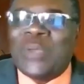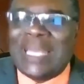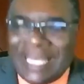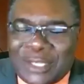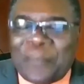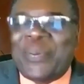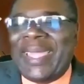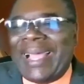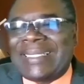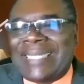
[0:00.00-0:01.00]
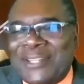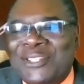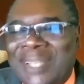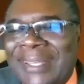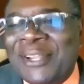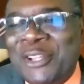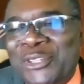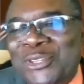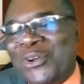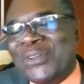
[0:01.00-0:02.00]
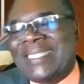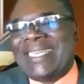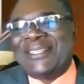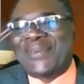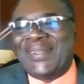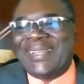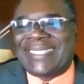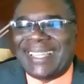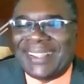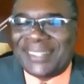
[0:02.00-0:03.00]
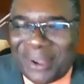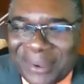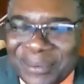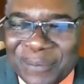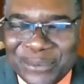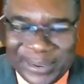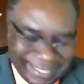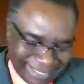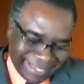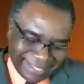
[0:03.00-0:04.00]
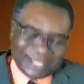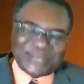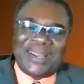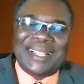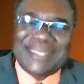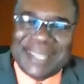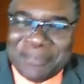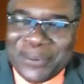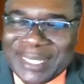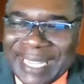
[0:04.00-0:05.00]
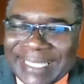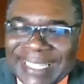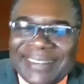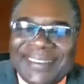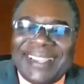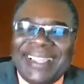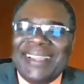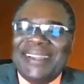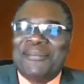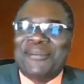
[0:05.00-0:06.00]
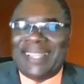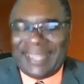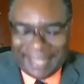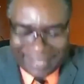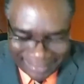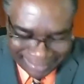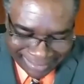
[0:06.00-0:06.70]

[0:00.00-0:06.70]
And so we need to pay attention to those things when we think and talk about praise. Just wanted to put that in.